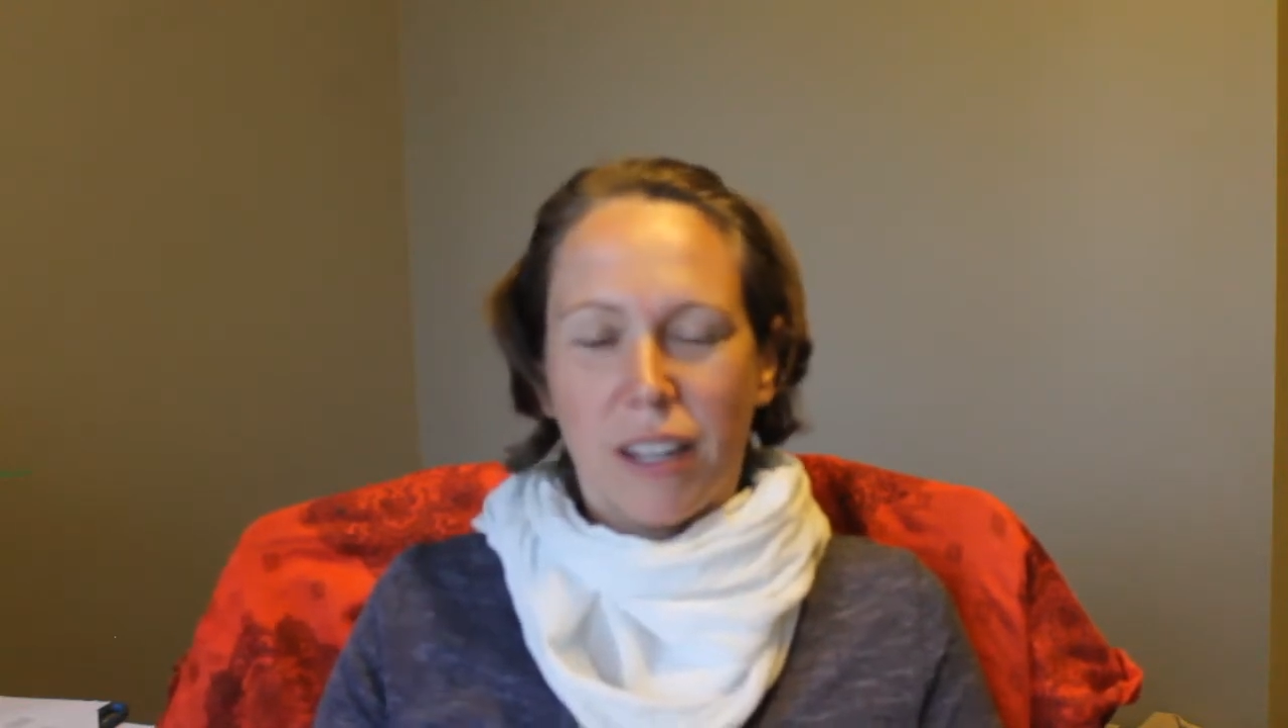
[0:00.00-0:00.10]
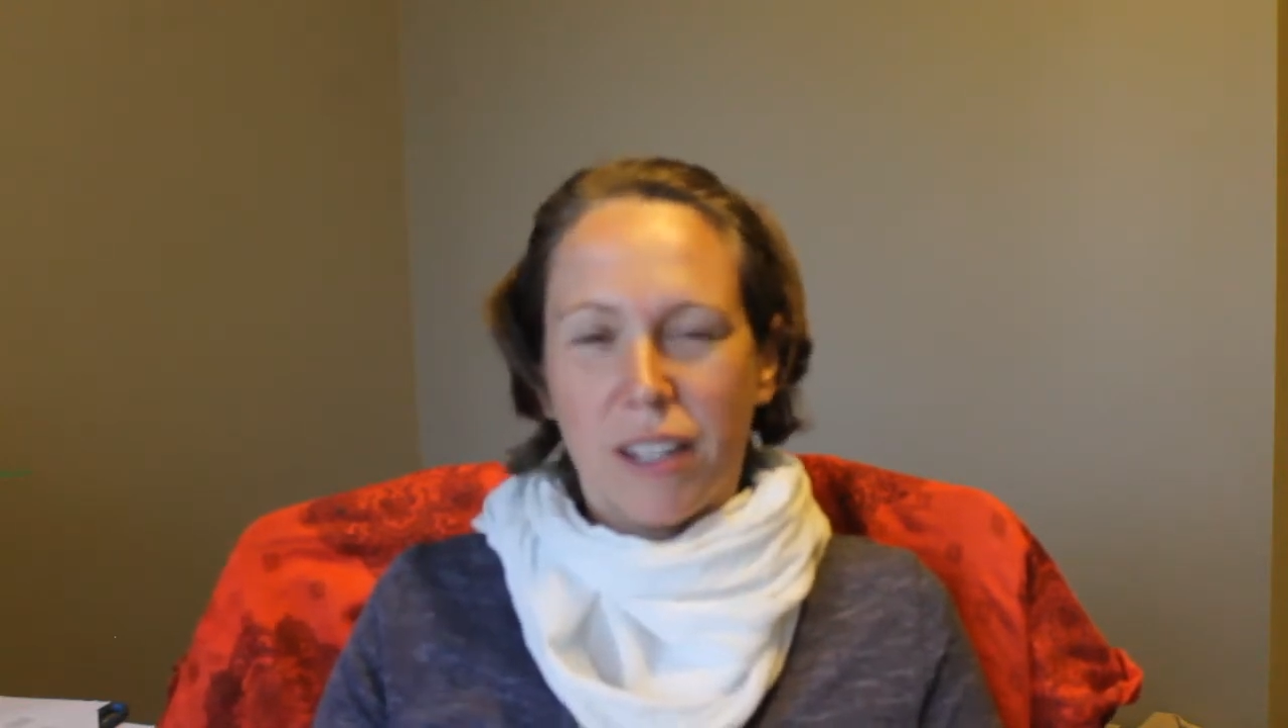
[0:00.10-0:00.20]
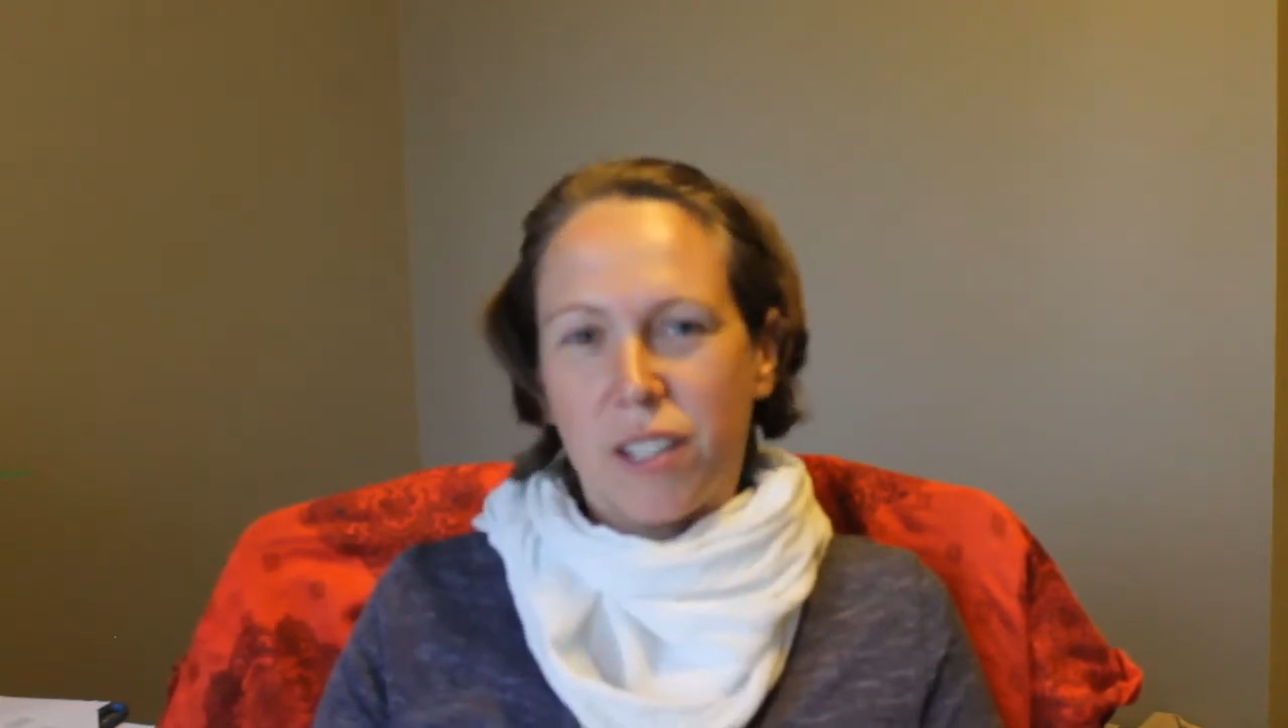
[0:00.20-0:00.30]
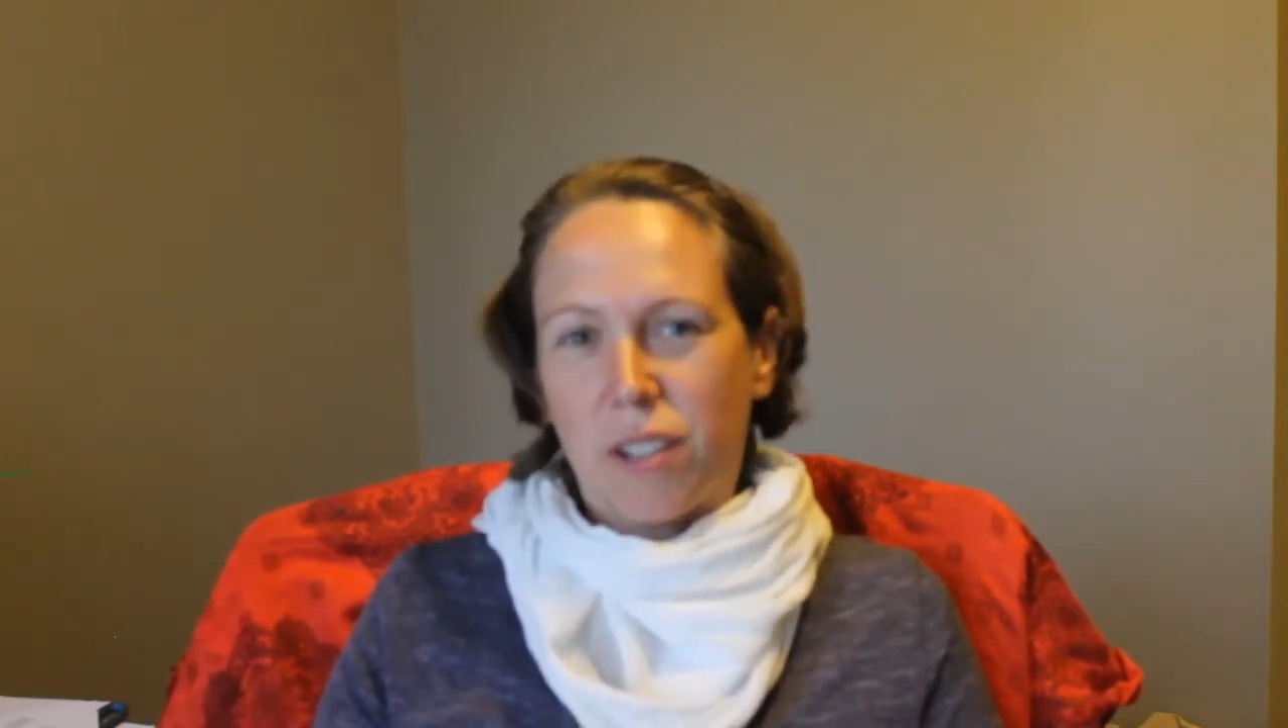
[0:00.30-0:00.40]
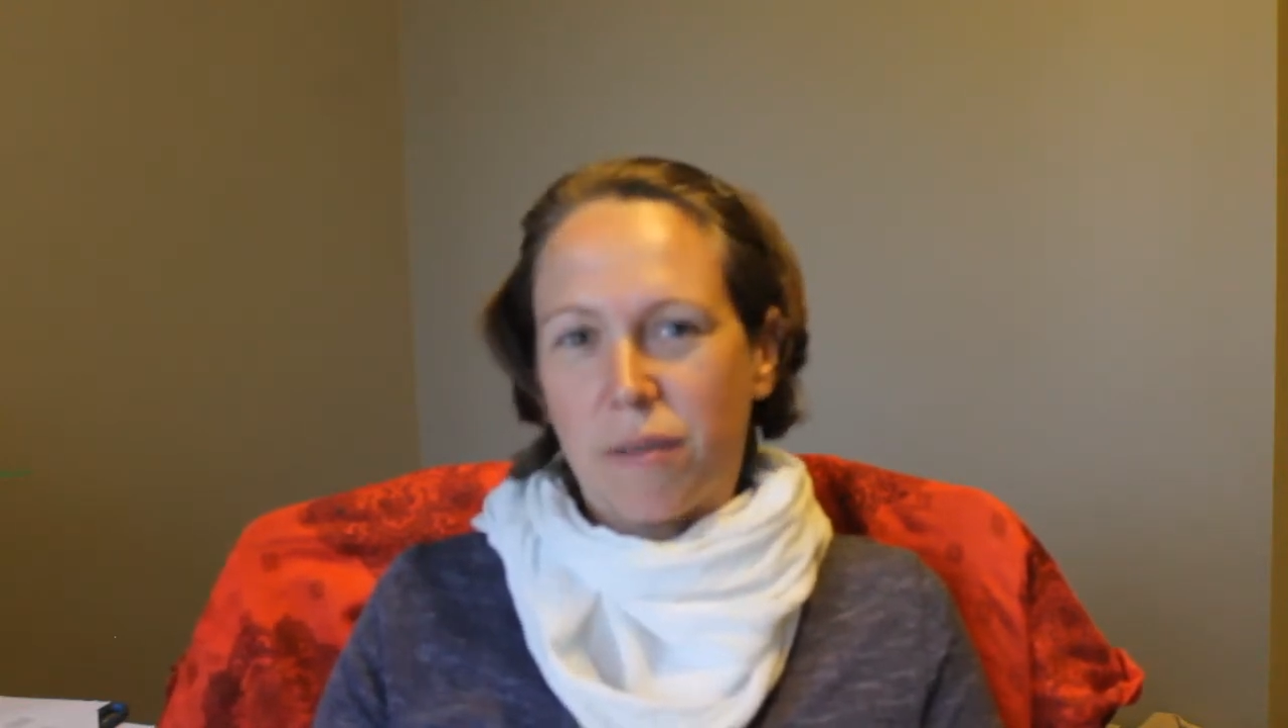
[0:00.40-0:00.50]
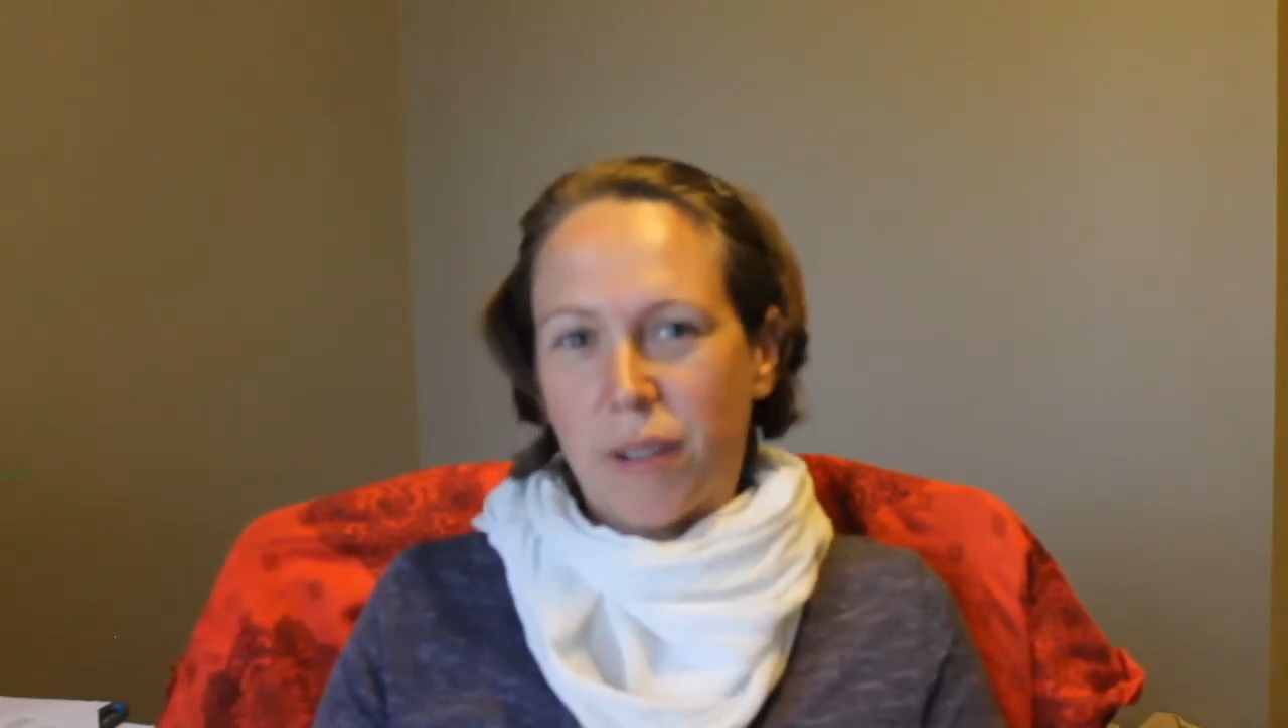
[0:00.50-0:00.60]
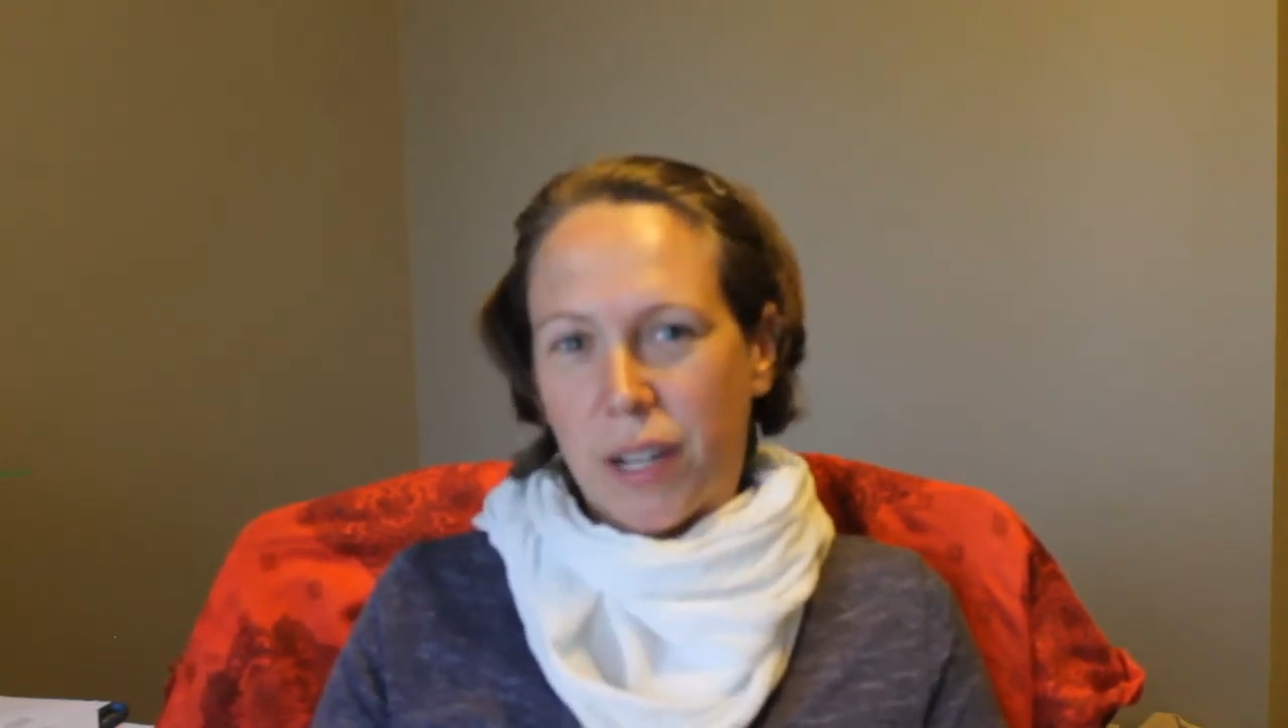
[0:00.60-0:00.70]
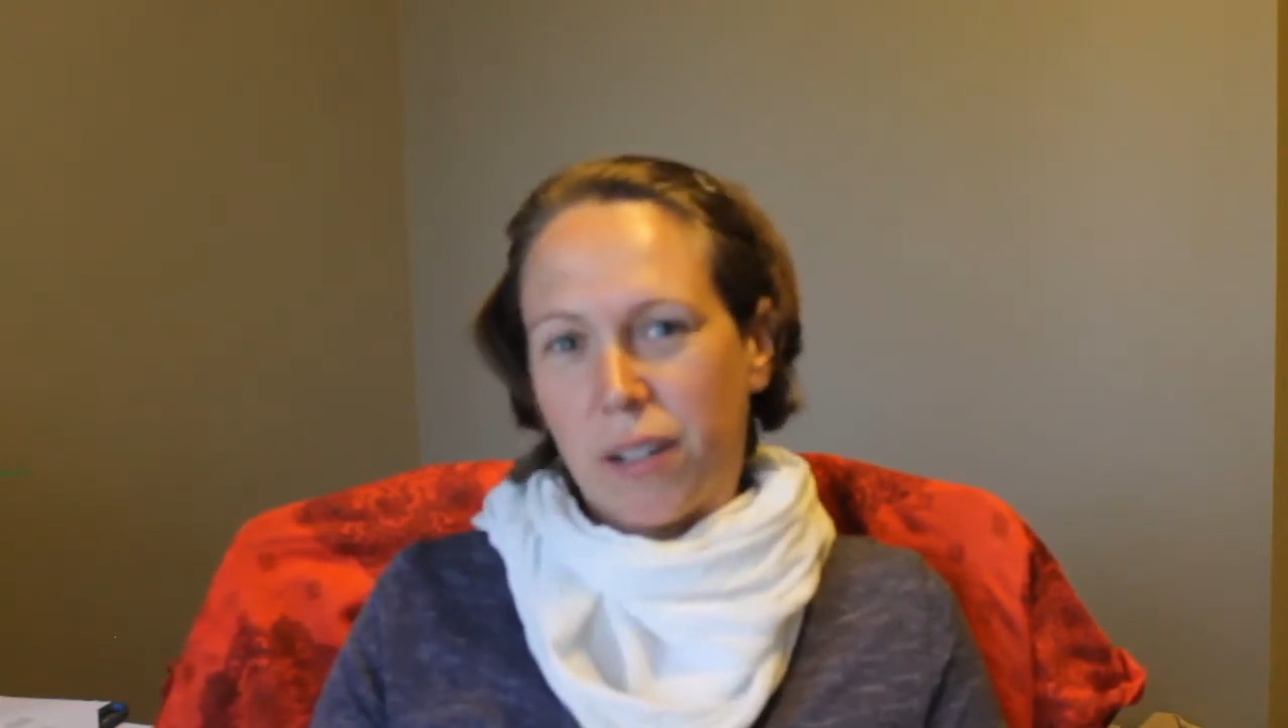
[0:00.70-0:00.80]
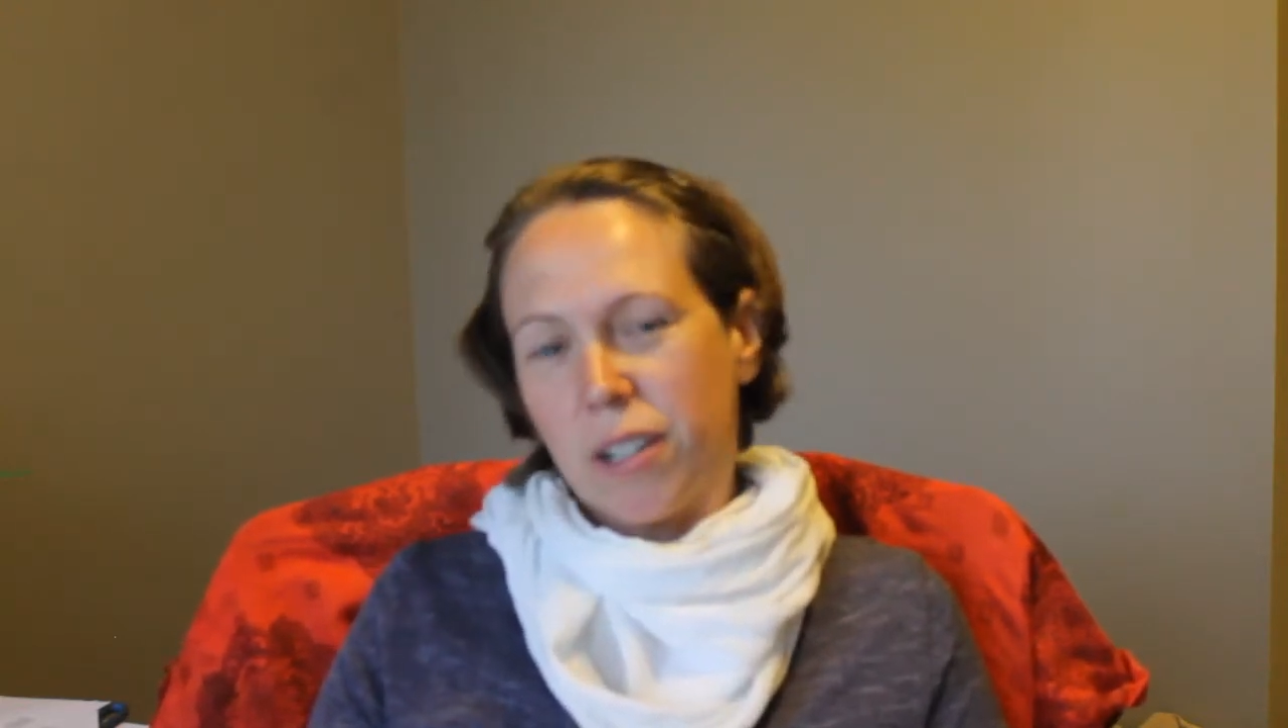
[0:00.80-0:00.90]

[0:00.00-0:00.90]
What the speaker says: is your final